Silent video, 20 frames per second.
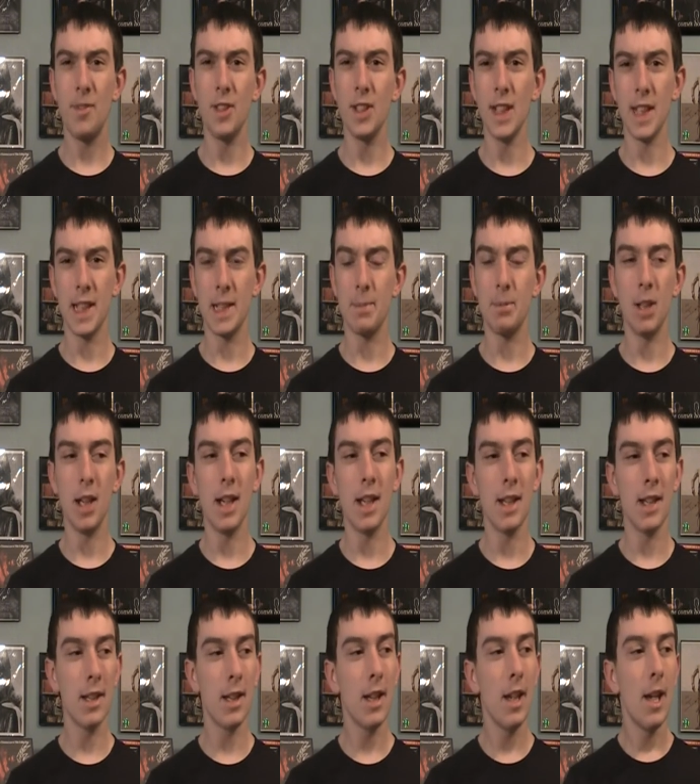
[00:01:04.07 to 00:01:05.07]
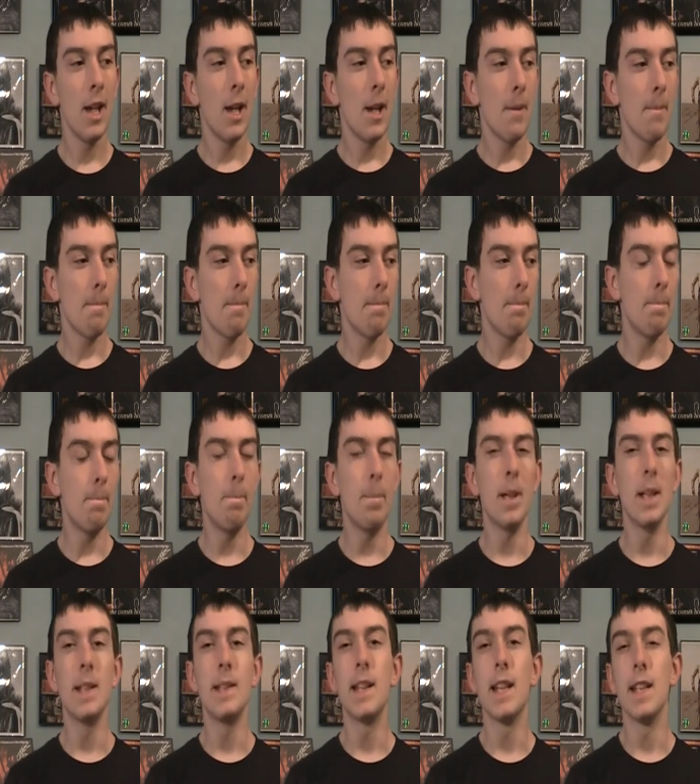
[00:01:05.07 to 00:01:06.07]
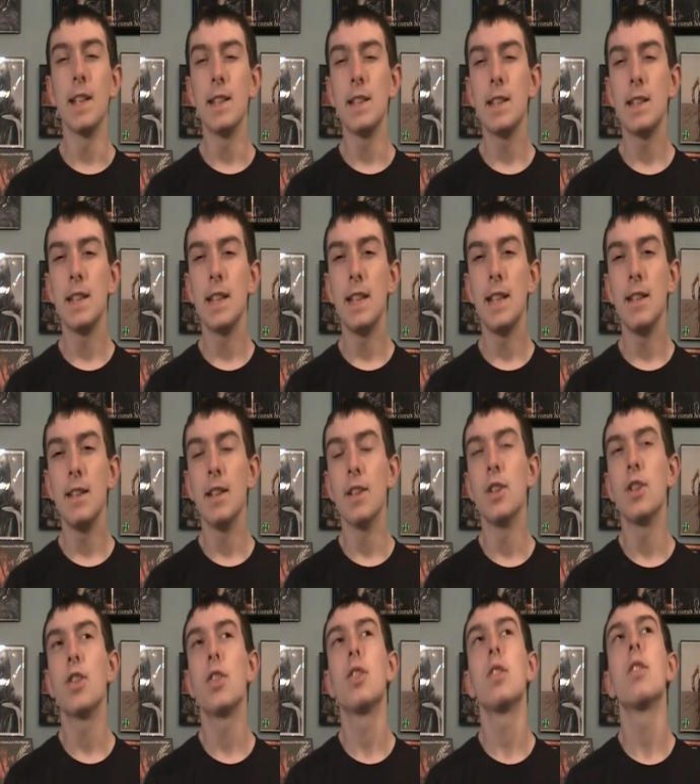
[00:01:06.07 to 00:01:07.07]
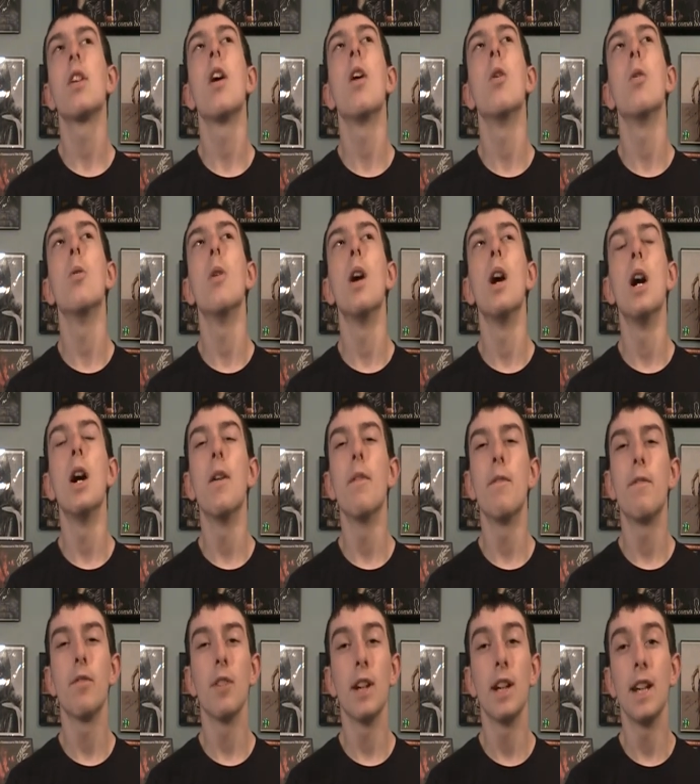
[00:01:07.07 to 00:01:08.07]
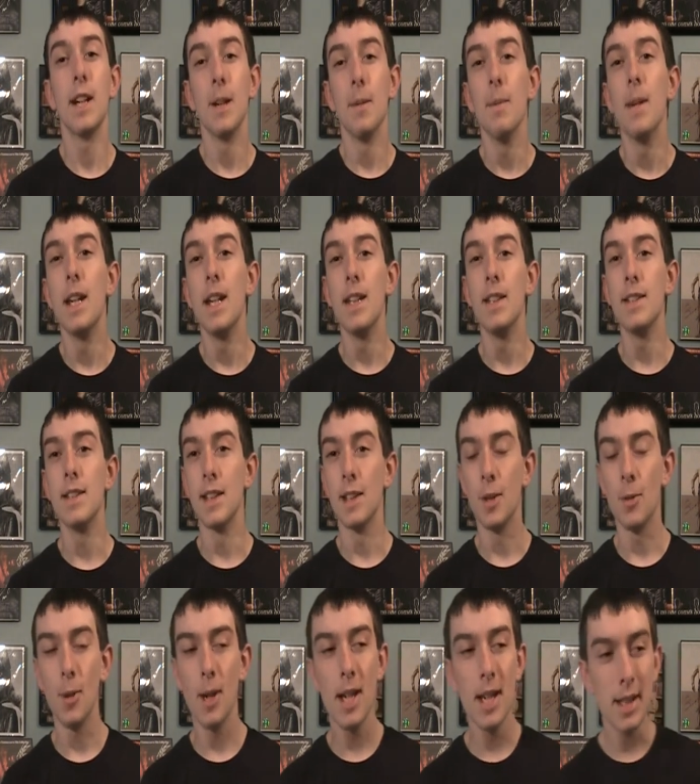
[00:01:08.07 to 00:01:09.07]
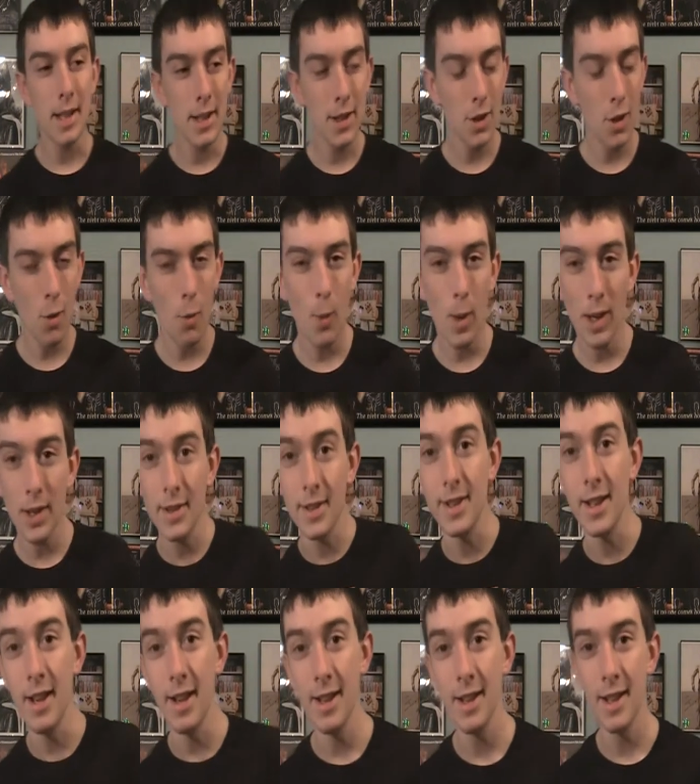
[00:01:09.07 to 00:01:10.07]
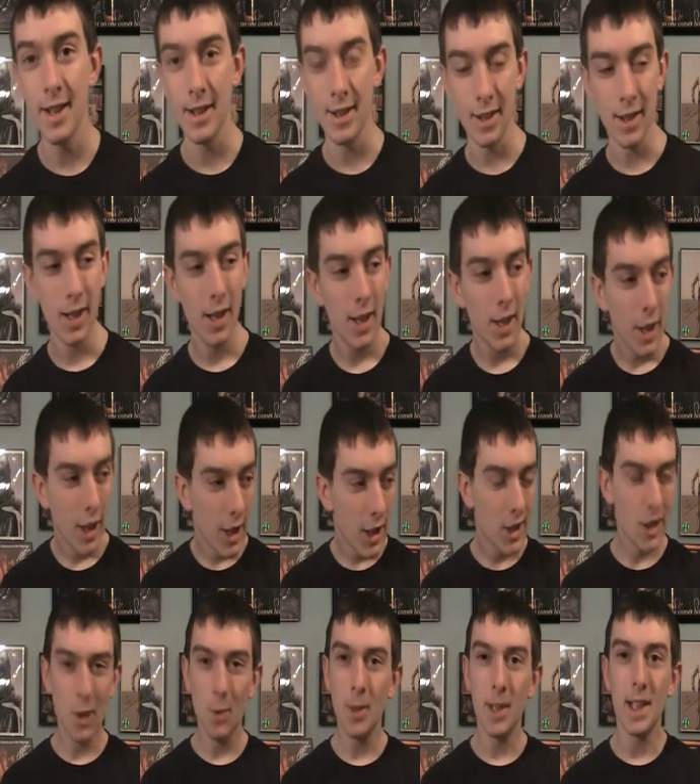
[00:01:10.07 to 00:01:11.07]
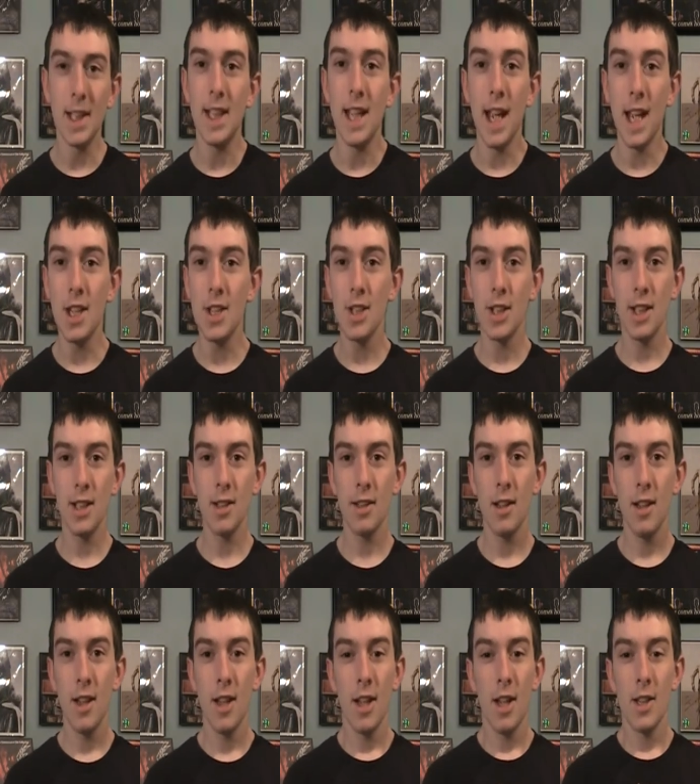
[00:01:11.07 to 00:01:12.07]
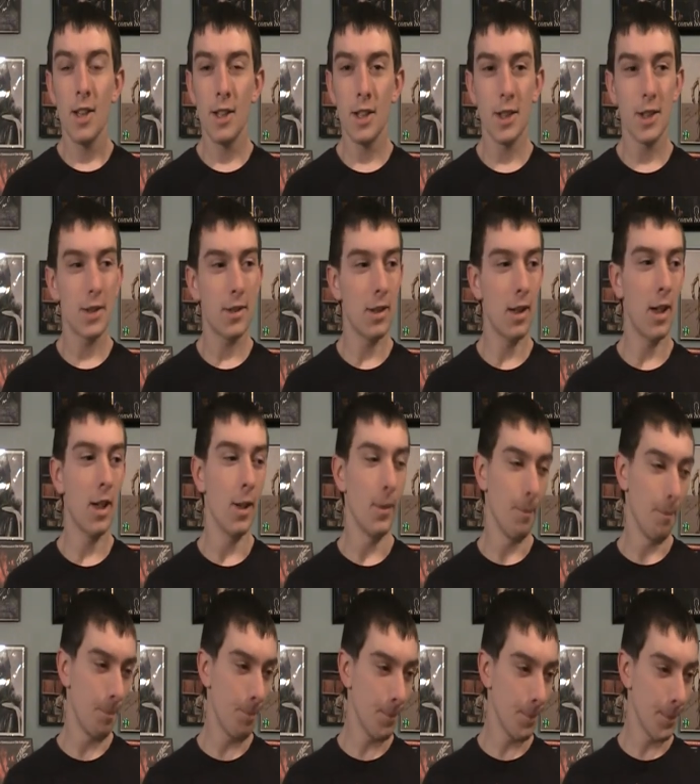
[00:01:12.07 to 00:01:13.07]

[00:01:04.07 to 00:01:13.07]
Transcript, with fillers: fully explained. But that scene is so friggin' amazing. The way it's so well done and so engaging. Just uh,